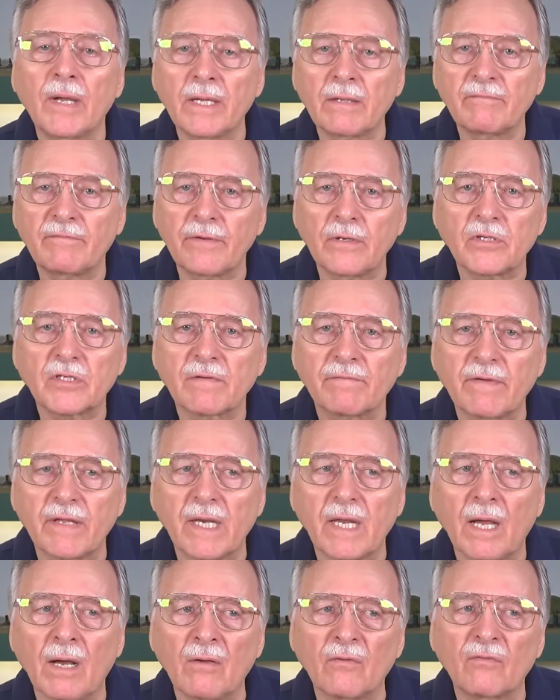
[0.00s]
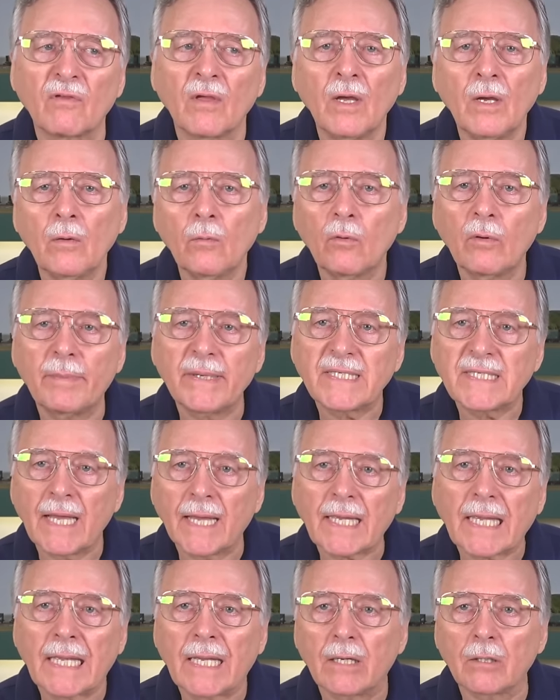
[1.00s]
In future videos, we'll be
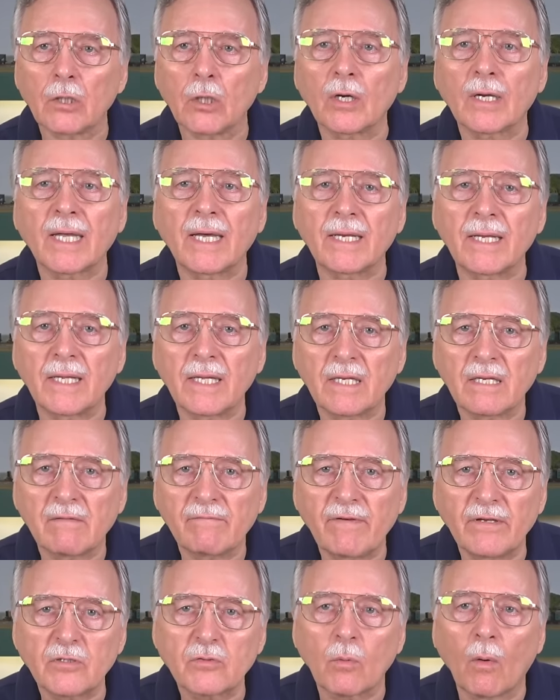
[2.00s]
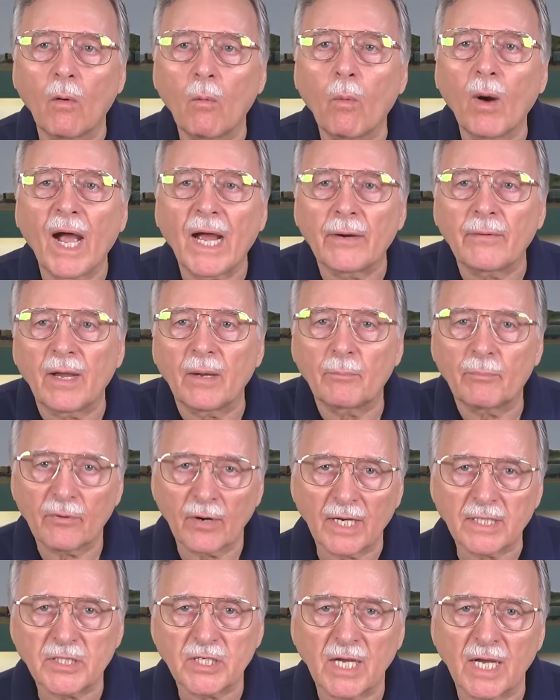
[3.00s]
taking a look at individual wiring
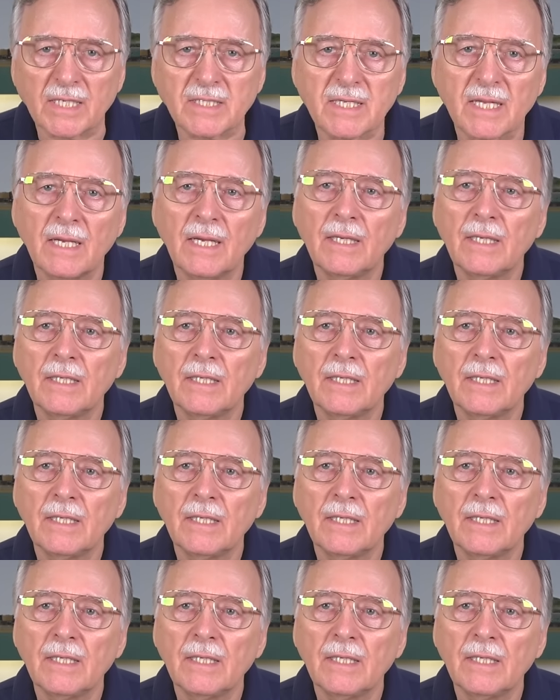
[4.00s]
projects